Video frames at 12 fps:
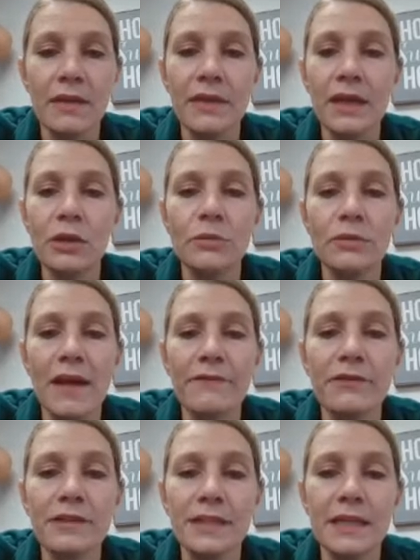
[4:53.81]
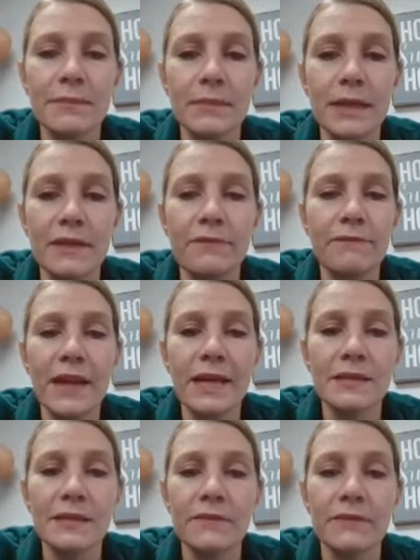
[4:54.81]
that you never see me
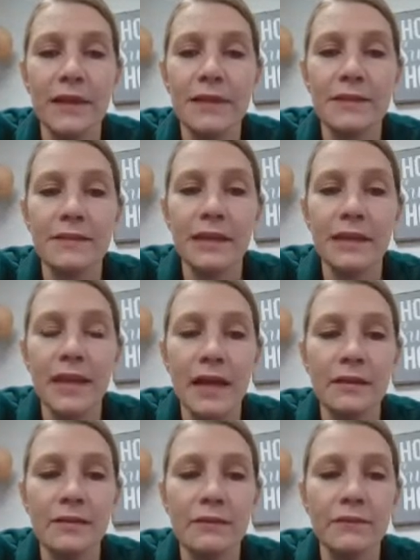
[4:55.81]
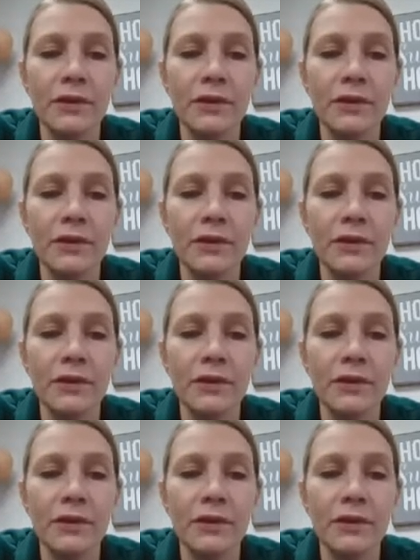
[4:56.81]
face to face again.